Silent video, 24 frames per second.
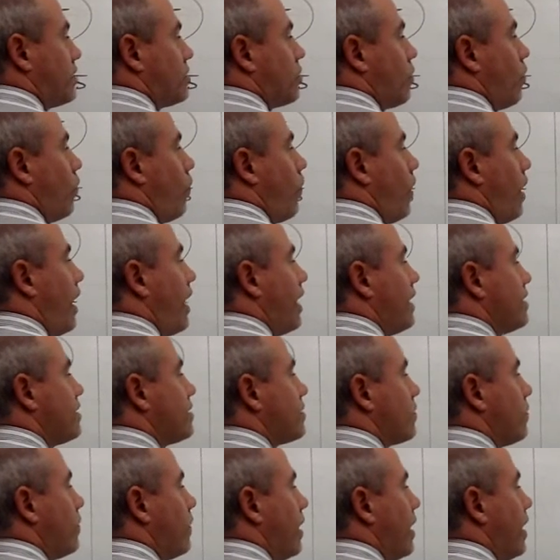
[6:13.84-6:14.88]
so y
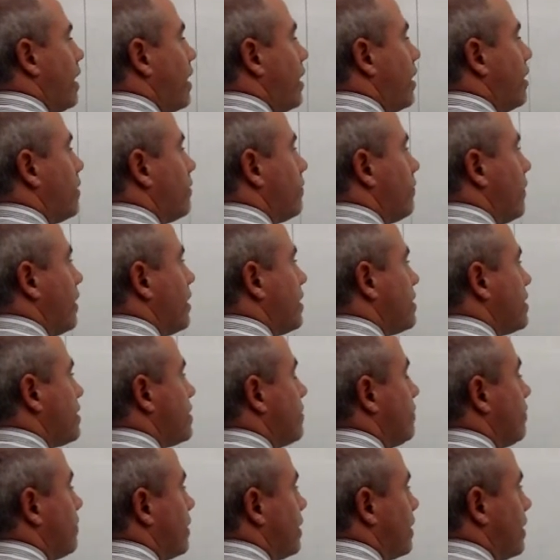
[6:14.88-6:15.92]
squared
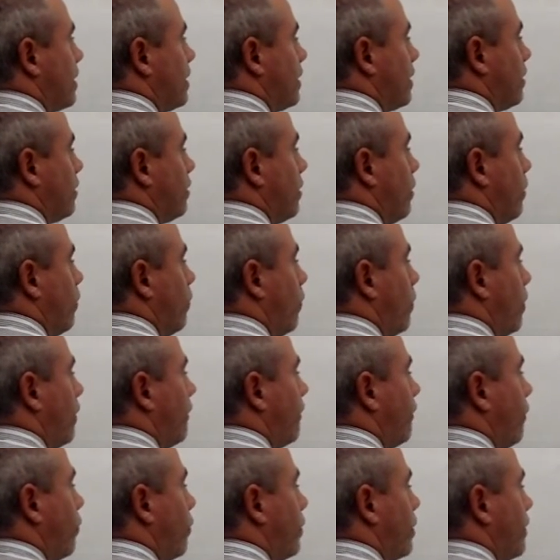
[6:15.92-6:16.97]
must be
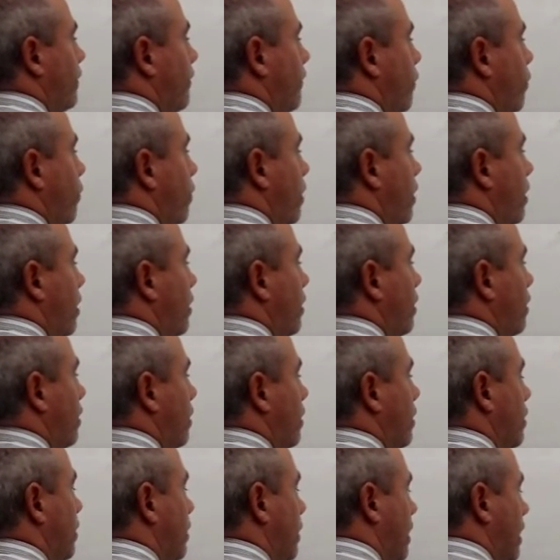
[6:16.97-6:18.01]
144,
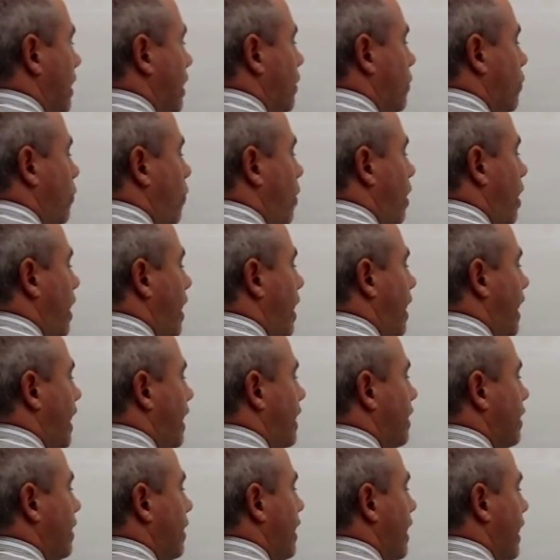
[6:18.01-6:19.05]
and y
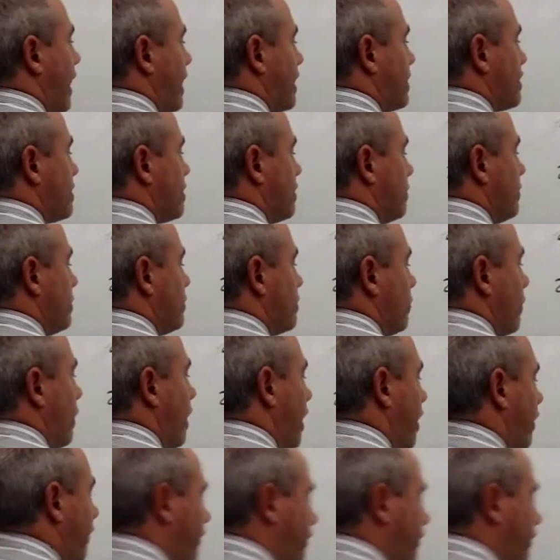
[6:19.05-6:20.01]
has to be 12.